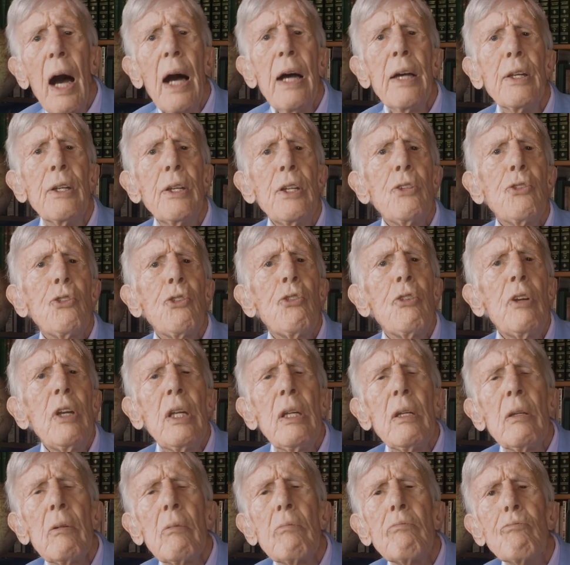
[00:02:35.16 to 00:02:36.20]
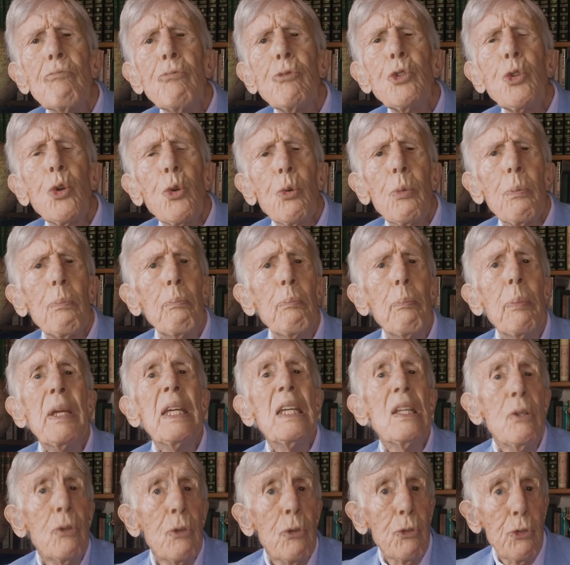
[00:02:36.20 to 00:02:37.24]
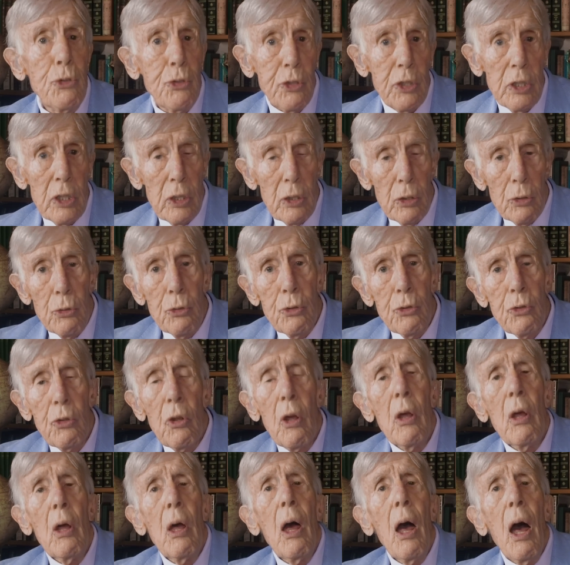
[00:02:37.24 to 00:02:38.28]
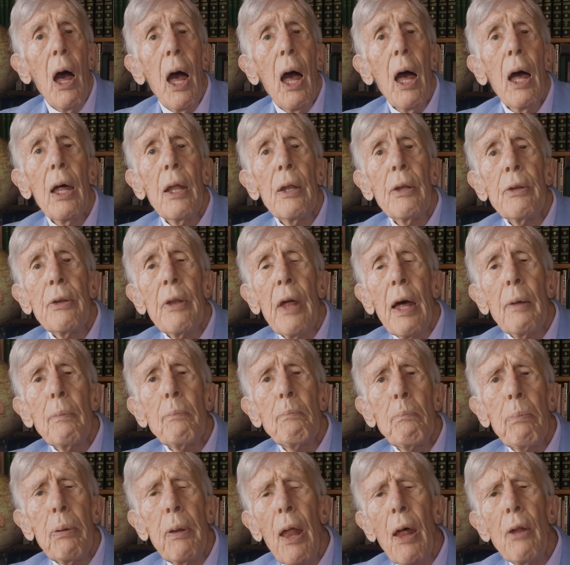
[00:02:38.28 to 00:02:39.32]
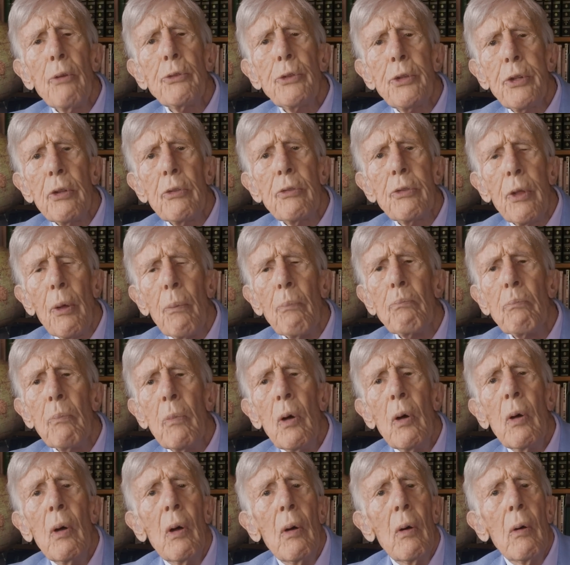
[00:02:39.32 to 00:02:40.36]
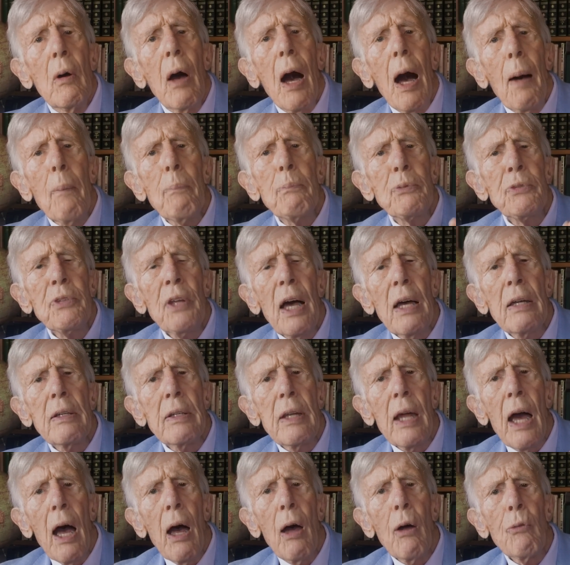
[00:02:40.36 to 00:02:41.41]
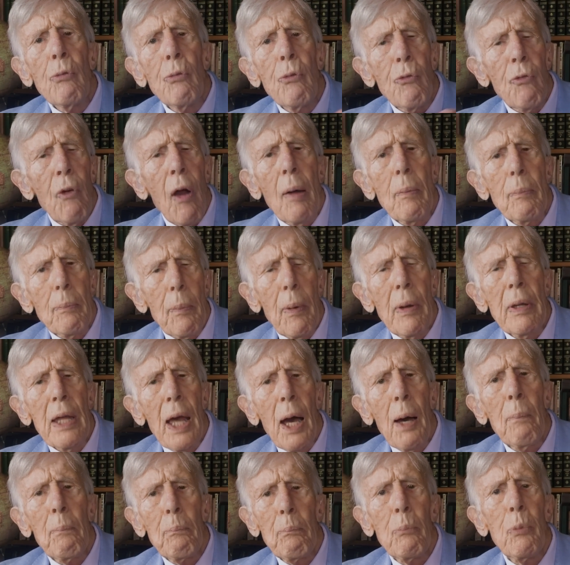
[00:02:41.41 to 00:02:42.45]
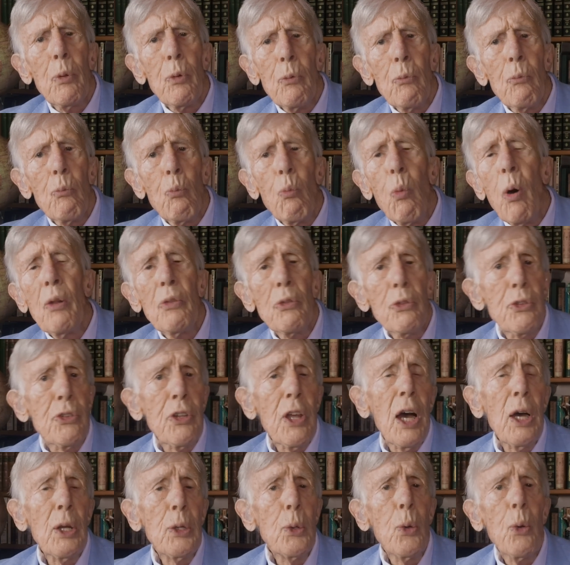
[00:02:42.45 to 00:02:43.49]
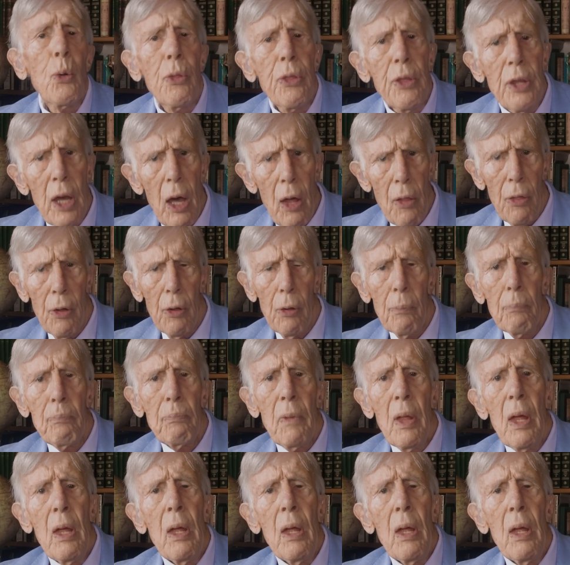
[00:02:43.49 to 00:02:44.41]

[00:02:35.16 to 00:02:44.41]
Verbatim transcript: I initially took bean seeds and I planted them upside down, right way up, and one side or the other.